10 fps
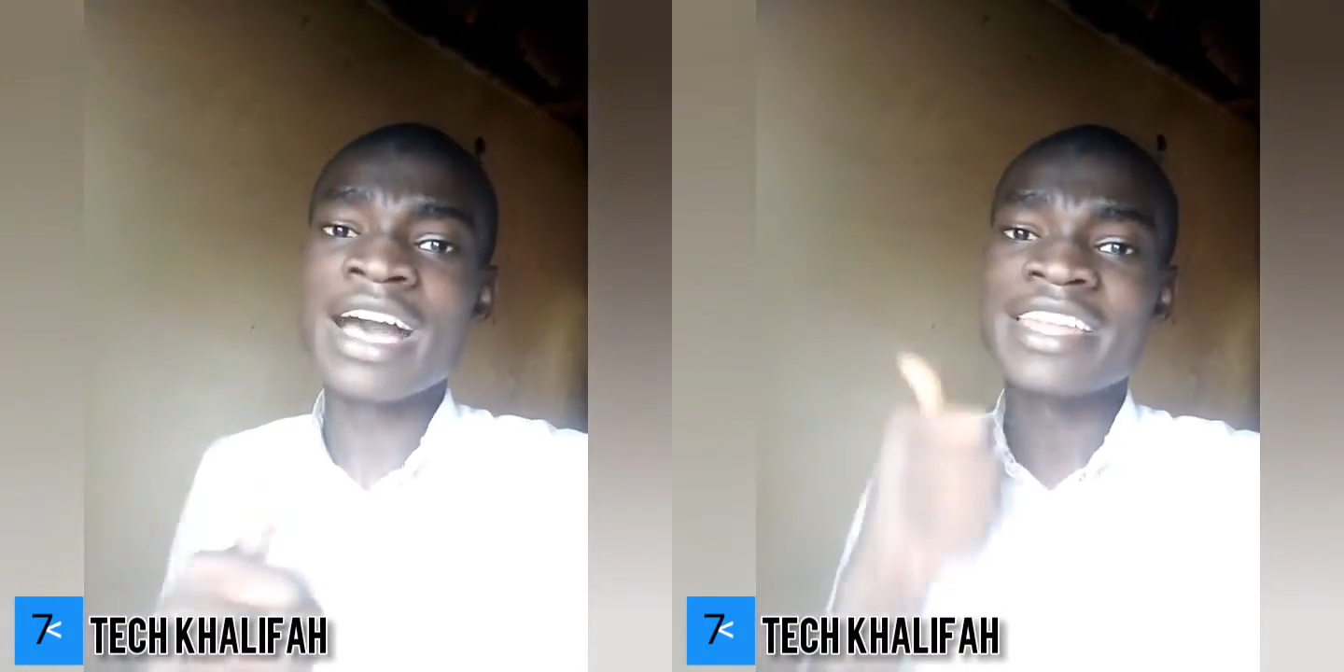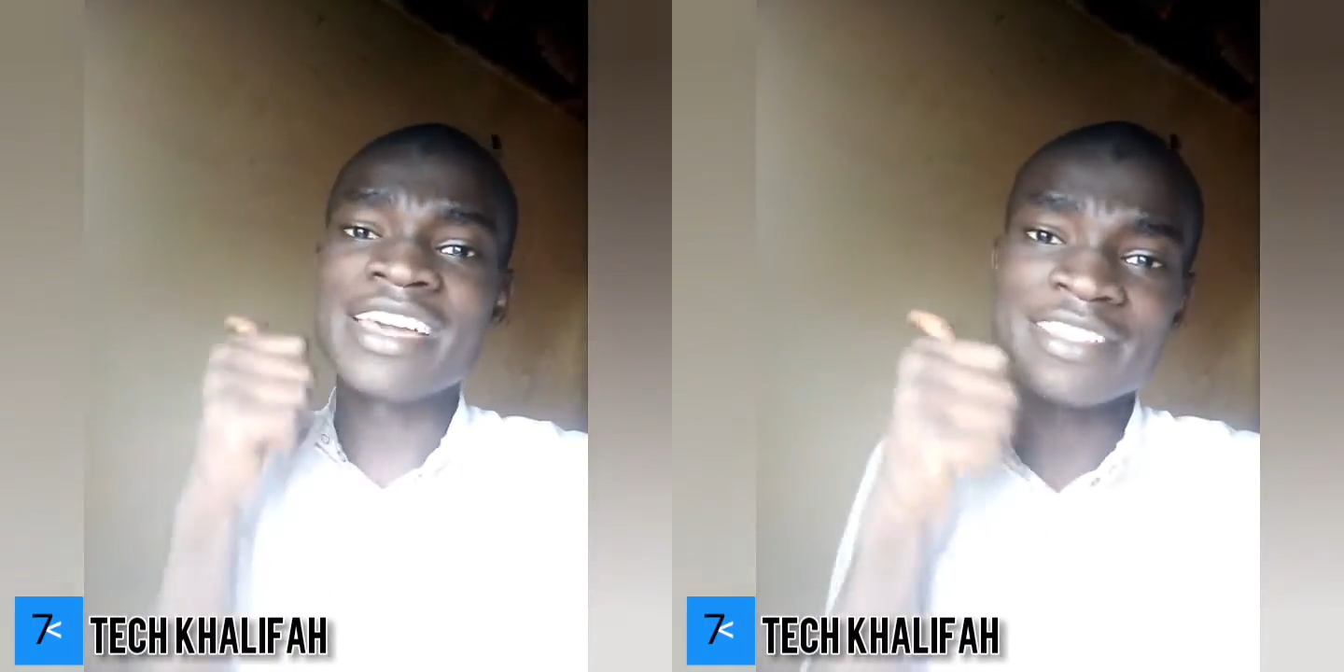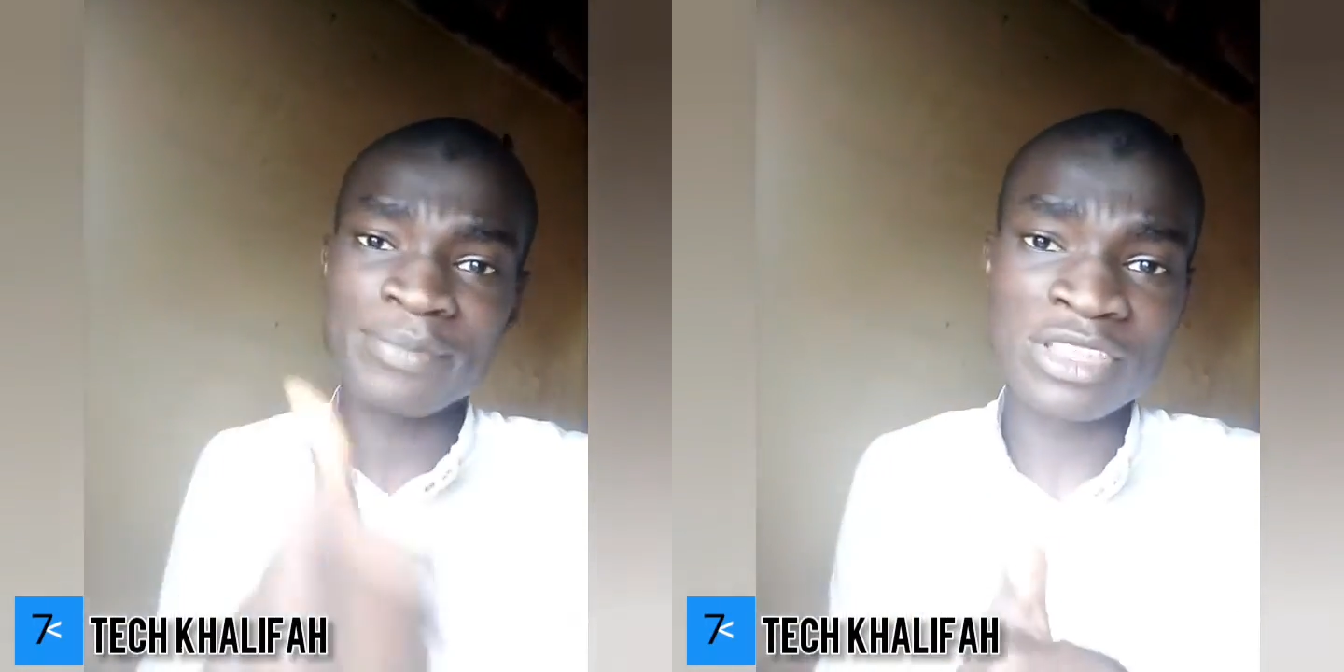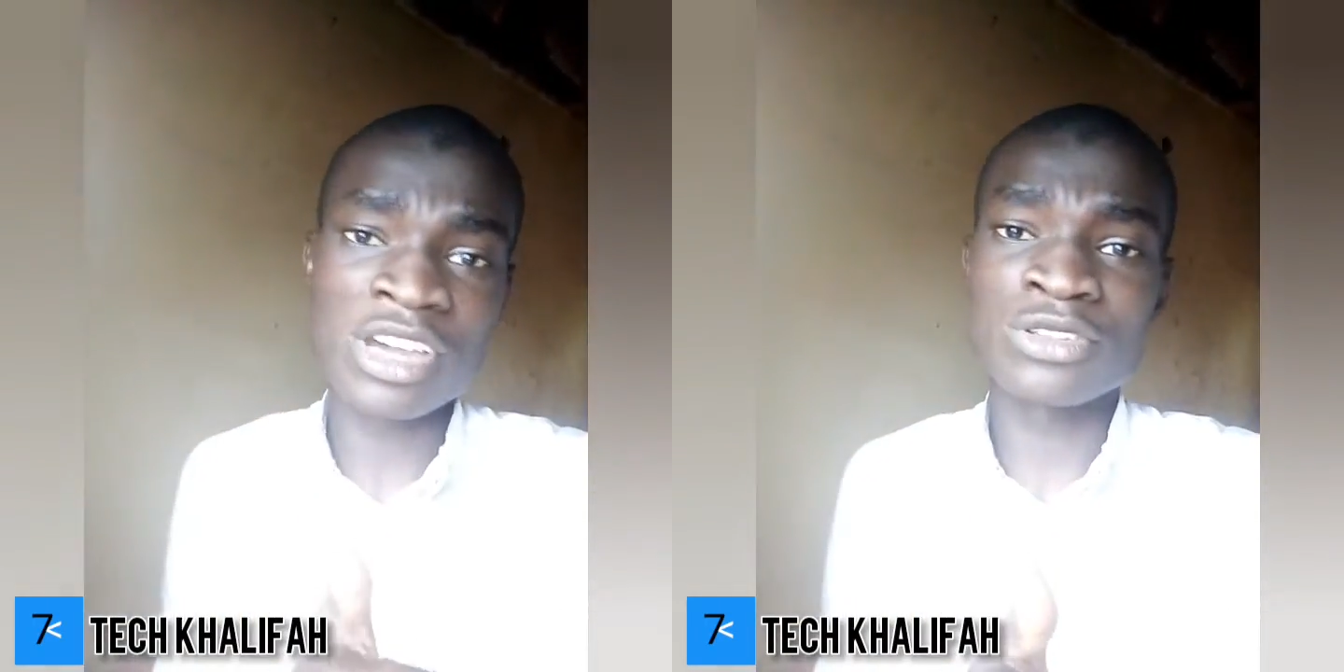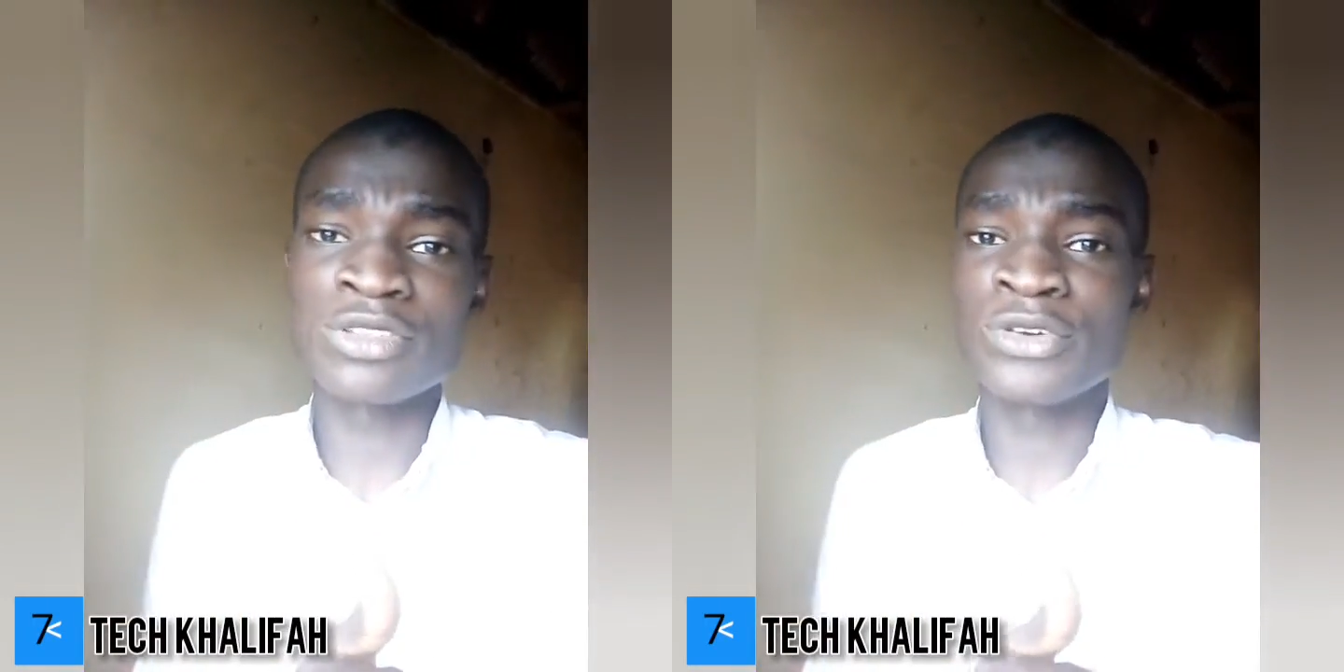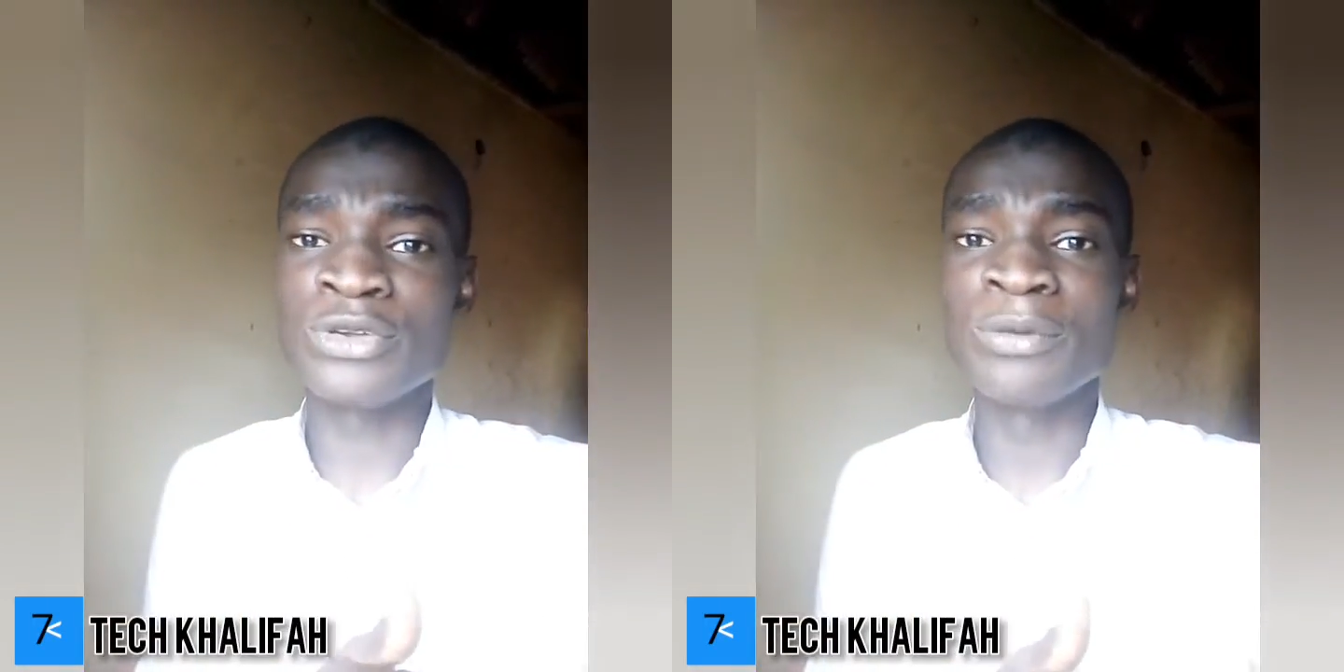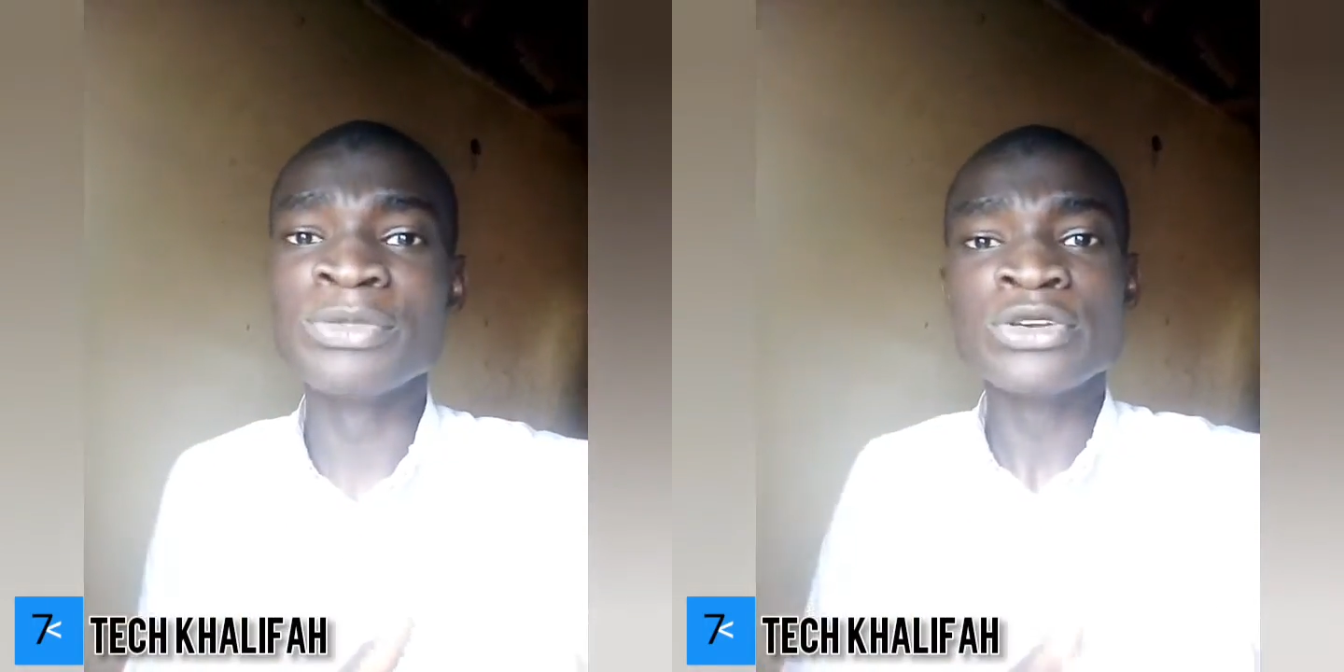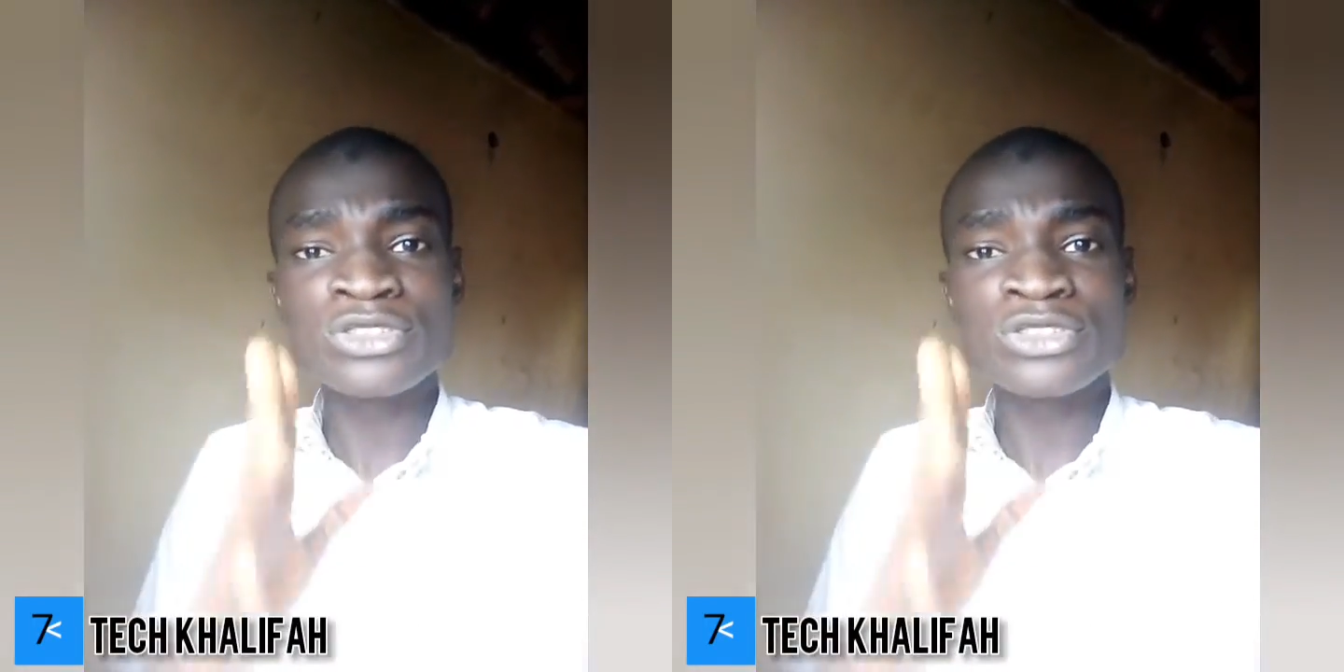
and that's a big shout out for you.